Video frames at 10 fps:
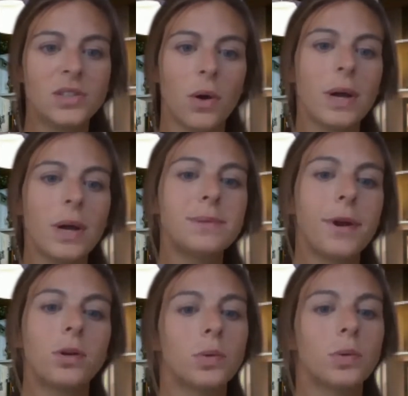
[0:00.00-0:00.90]
So a
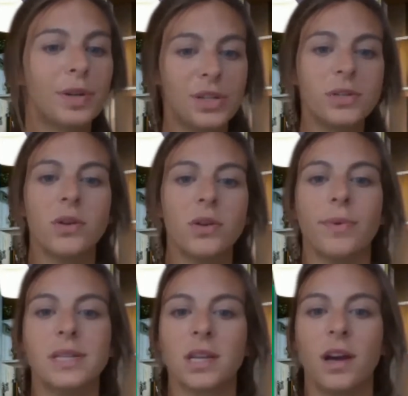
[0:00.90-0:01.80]
respirator will reduce the
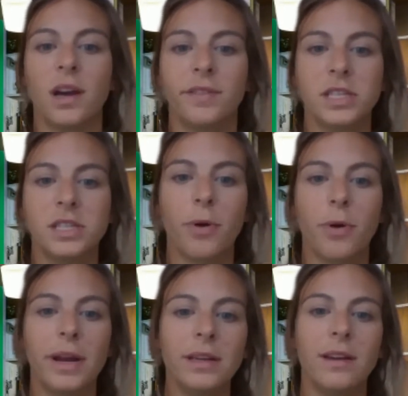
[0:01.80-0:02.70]
risk of
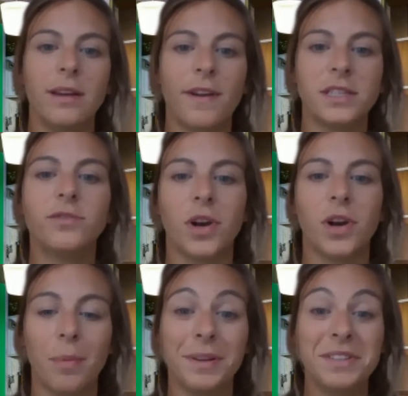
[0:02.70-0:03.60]
spreading infective
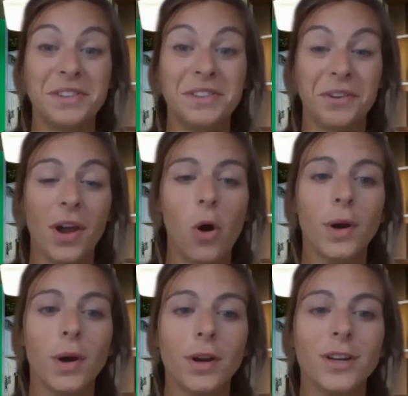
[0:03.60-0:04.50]
droplets to your
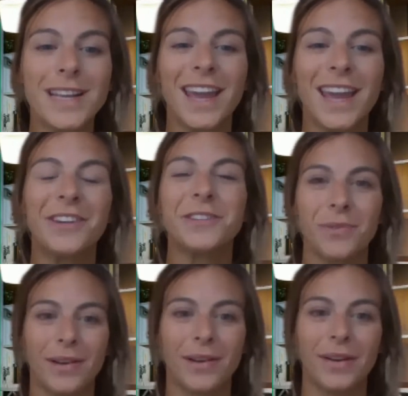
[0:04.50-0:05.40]
coworkers and your
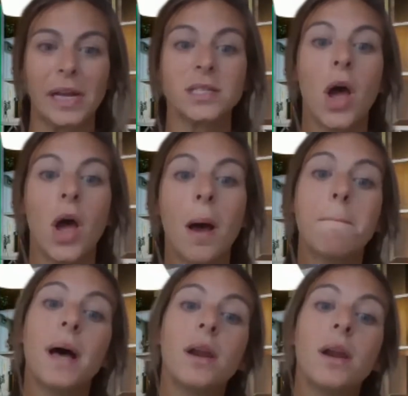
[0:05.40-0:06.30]
surroundings,
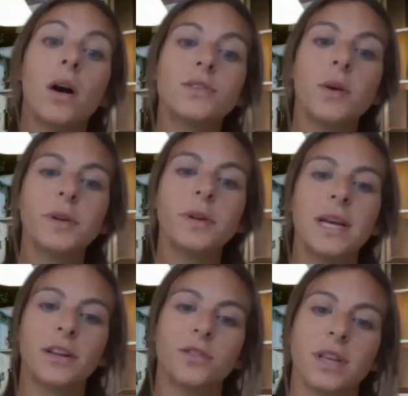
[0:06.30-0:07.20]
but also
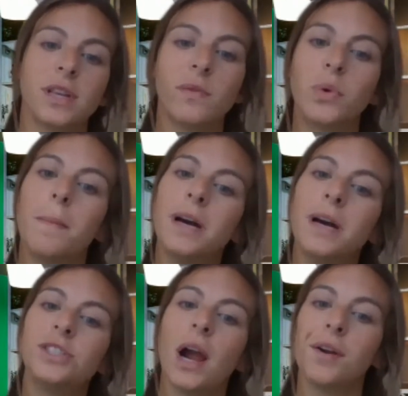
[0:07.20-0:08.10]
protect yourself to a
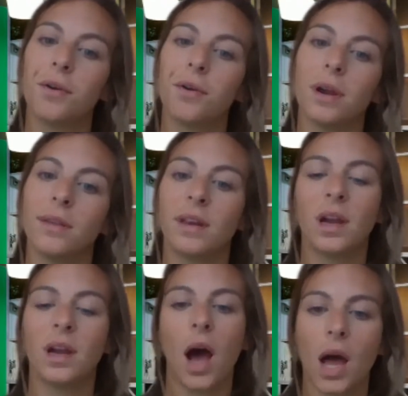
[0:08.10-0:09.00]
much higher degree than
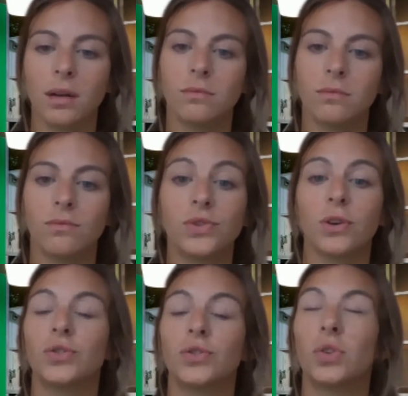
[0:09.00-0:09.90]
a cotton,
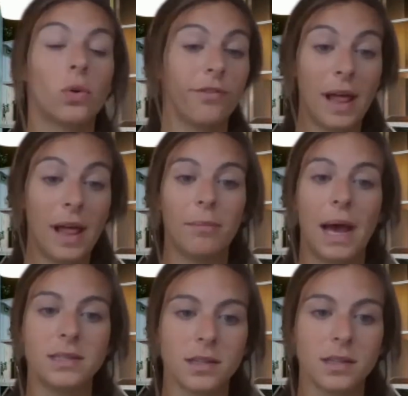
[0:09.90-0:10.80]
surgical, or flat
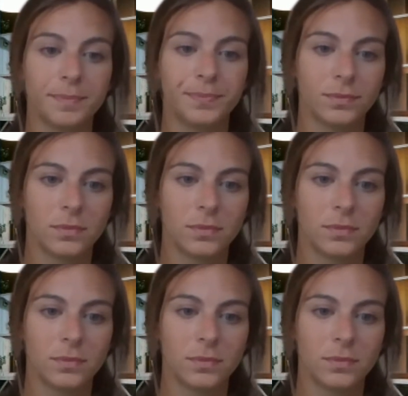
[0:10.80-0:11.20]
mask.